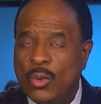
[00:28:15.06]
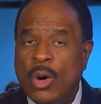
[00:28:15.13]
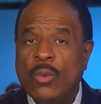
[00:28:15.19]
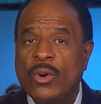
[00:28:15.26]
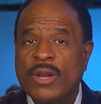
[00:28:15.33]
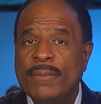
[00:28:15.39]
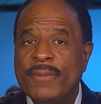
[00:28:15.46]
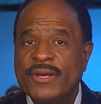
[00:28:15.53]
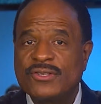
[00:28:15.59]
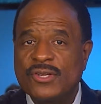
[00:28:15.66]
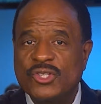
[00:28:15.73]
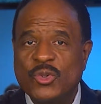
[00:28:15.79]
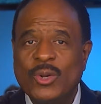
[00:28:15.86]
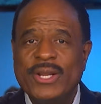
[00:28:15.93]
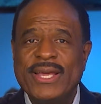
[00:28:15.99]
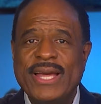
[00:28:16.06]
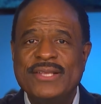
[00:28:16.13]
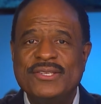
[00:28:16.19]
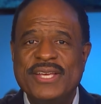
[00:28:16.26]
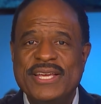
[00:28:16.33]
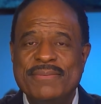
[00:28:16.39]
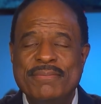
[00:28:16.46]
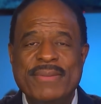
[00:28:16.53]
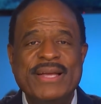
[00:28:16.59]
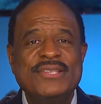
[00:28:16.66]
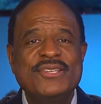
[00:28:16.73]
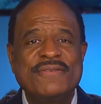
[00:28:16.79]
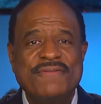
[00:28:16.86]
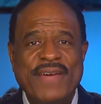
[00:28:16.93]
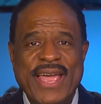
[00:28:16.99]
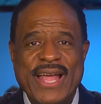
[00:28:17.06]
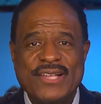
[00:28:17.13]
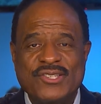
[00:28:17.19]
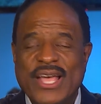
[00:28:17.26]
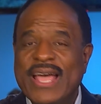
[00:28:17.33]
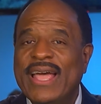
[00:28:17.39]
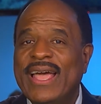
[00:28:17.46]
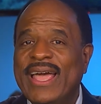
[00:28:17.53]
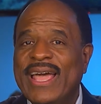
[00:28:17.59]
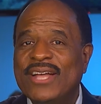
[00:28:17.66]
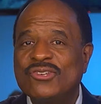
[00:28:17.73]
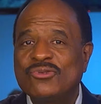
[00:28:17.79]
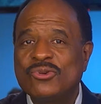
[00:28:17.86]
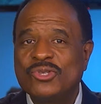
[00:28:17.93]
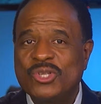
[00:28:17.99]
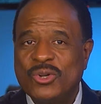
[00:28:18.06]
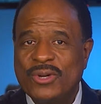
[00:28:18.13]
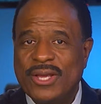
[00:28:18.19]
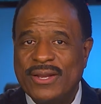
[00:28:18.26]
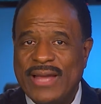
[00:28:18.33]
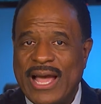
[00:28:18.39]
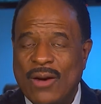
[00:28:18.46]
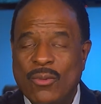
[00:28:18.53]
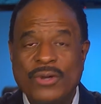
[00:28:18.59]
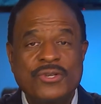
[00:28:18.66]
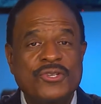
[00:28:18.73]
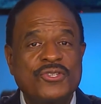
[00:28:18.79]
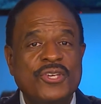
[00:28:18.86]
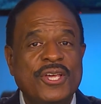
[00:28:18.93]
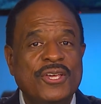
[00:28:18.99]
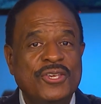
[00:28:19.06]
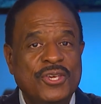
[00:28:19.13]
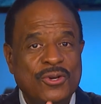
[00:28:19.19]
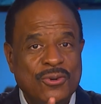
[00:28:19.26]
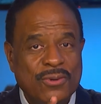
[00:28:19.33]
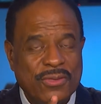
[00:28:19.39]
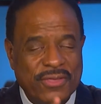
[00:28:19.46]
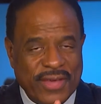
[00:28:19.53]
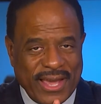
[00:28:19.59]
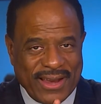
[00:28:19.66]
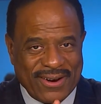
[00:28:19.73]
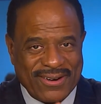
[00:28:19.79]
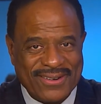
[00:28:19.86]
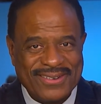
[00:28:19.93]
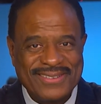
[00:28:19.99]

You won't want to miss the 2018 Men's Advance. Andrew, Tony, and I want to see you there.